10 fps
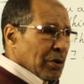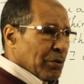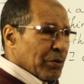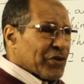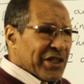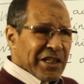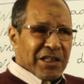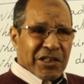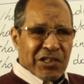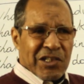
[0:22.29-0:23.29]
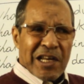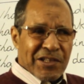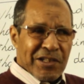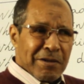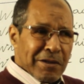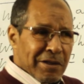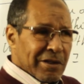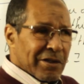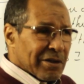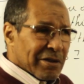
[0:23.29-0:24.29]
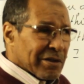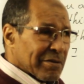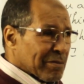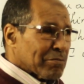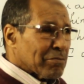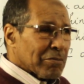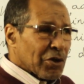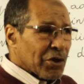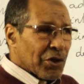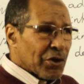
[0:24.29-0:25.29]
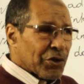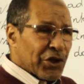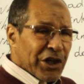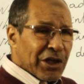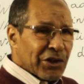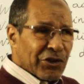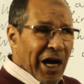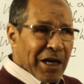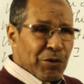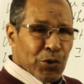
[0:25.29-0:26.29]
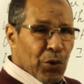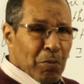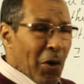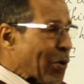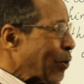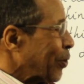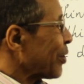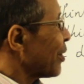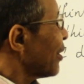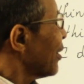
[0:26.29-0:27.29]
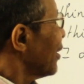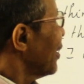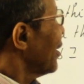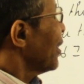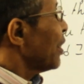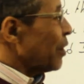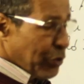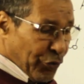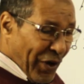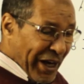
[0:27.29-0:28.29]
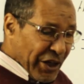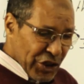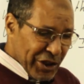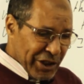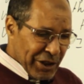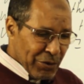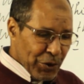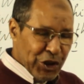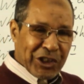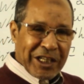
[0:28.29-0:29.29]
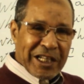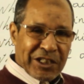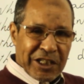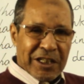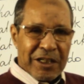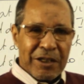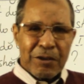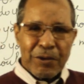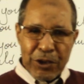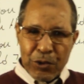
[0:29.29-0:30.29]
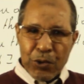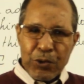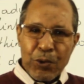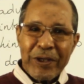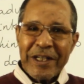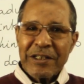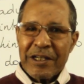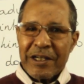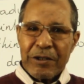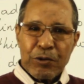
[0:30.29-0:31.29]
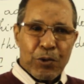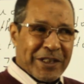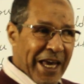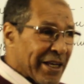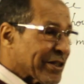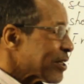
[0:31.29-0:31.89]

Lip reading: we've seen this lesson 3 times or more. The function which deals with your unit here, unit 8,